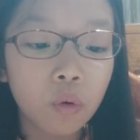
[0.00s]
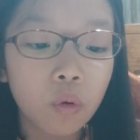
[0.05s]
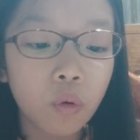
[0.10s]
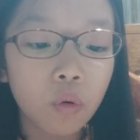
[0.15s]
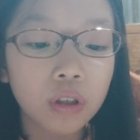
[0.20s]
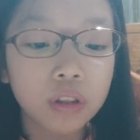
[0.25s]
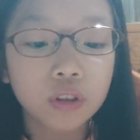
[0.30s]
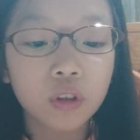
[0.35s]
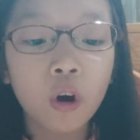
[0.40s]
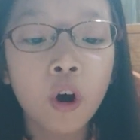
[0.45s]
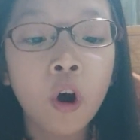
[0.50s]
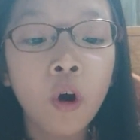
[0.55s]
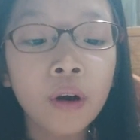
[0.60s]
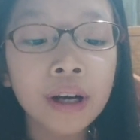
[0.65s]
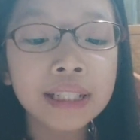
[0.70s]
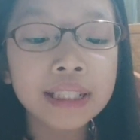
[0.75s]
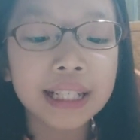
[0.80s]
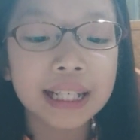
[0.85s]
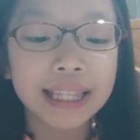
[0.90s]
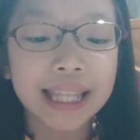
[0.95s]
was
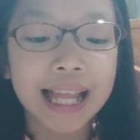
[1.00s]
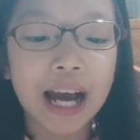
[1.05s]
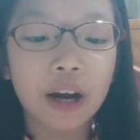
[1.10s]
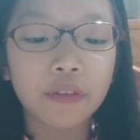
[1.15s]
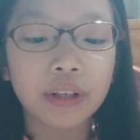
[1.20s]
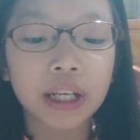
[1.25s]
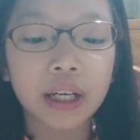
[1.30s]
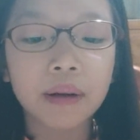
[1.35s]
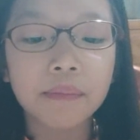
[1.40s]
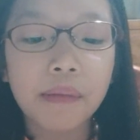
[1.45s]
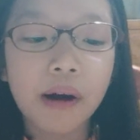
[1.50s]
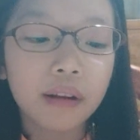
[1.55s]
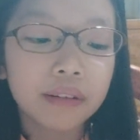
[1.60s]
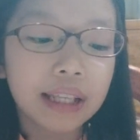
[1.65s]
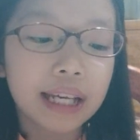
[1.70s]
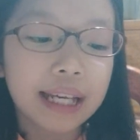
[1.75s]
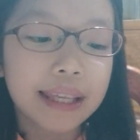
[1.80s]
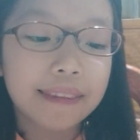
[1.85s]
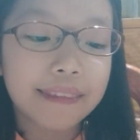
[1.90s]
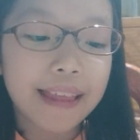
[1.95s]
always clowning about
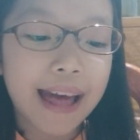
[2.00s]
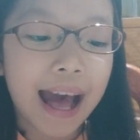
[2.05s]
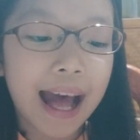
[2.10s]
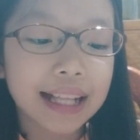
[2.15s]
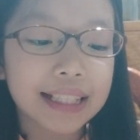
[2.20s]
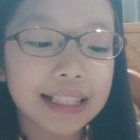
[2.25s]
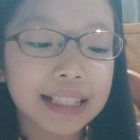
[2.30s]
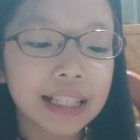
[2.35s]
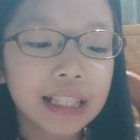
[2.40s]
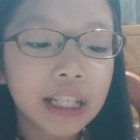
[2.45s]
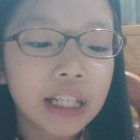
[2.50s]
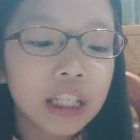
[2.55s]
like that.